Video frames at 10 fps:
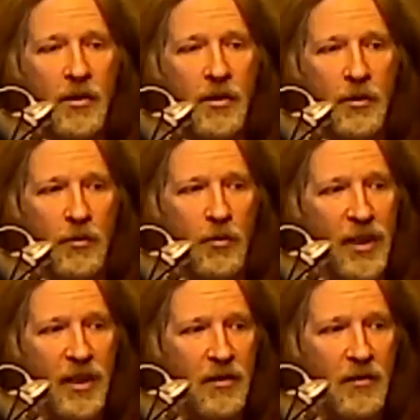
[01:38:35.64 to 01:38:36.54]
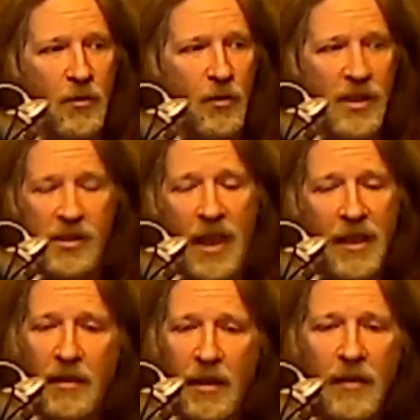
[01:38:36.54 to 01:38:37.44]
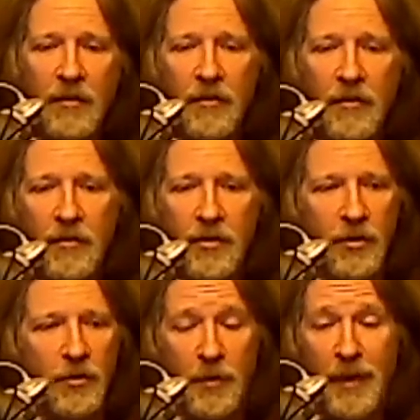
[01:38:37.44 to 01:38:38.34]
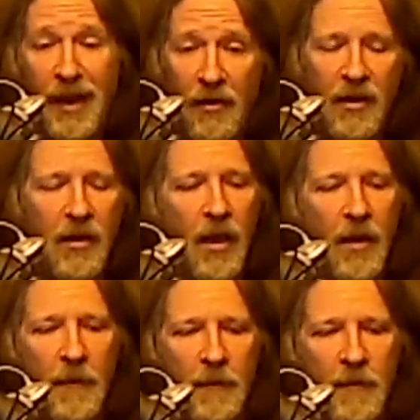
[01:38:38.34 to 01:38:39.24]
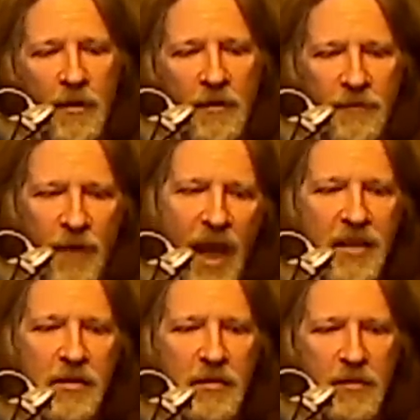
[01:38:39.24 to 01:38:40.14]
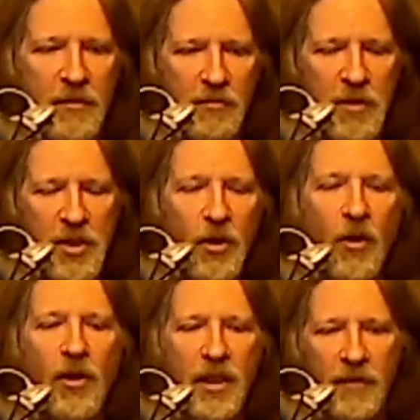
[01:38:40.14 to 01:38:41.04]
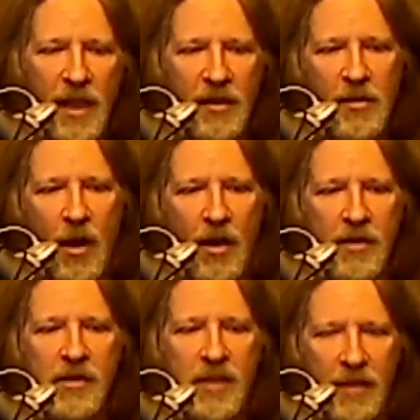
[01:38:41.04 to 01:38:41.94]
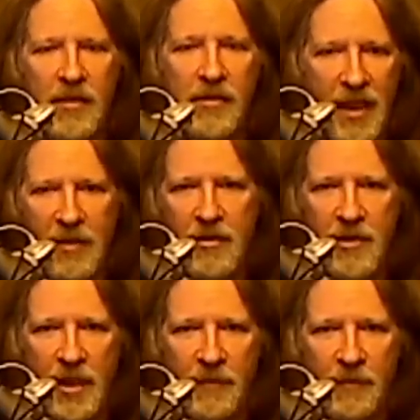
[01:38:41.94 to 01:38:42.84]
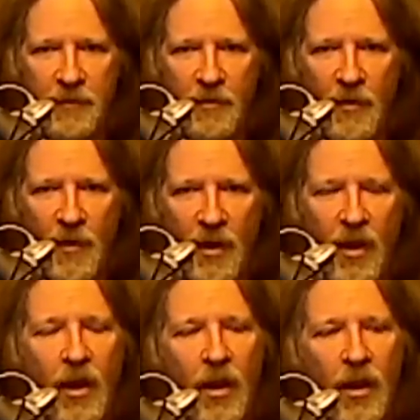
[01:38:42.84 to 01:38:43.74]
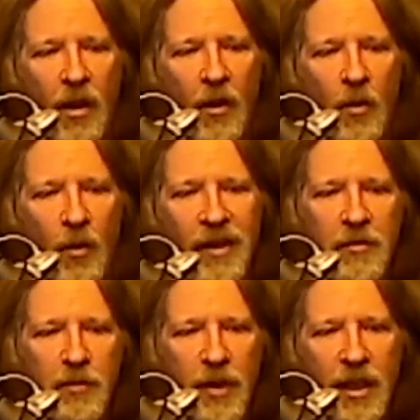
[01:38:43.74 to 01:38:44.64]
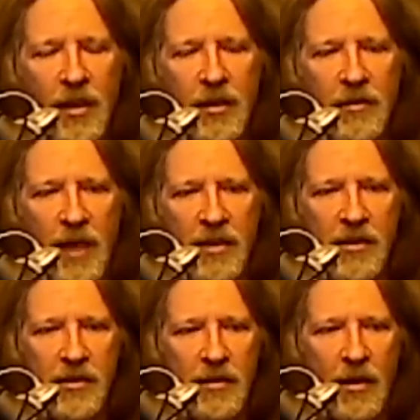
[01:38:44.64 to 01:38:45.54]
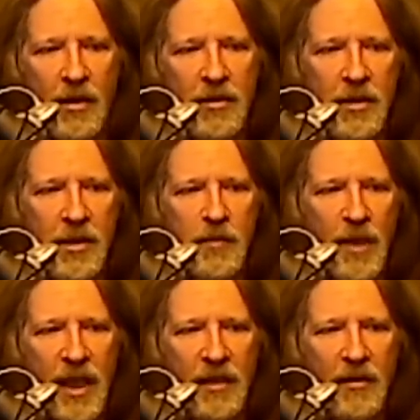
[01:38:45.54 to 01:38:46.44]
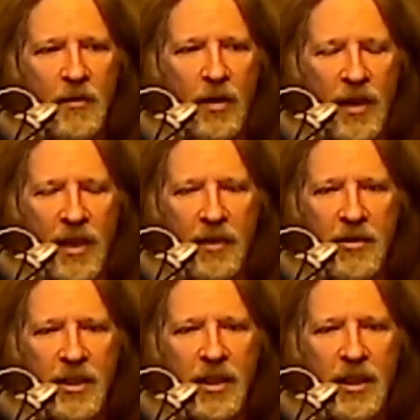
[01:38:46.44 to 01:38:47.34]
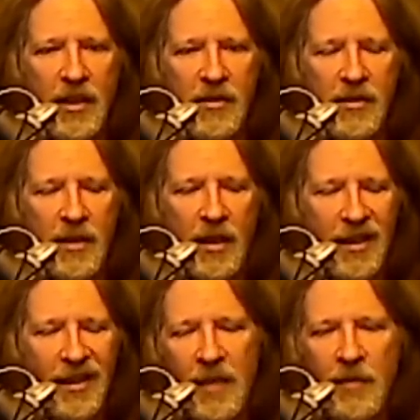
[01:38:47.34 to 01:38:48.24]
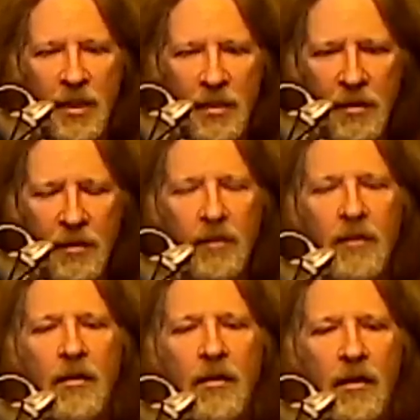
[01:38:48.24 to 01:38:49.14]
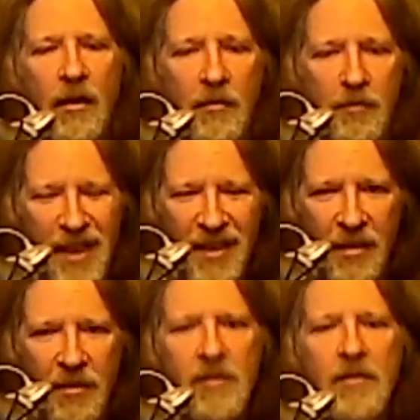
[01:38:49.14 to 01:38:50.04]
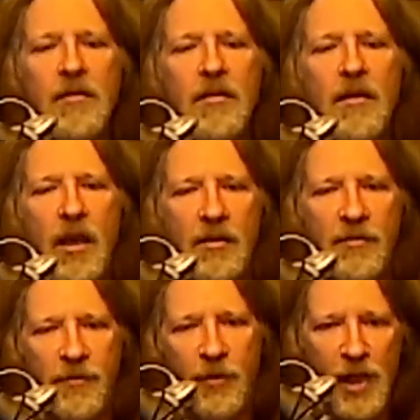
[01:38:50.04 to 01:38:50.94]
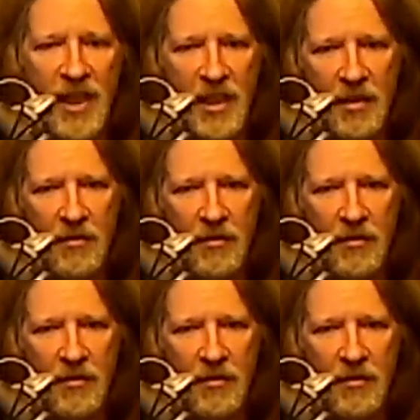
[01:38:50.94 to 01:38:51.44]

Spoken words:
to recycle it, to repair it. The vast majority of that cost is energy. We are bringing a device onto this planet where energy is unlimited, abundant, and free.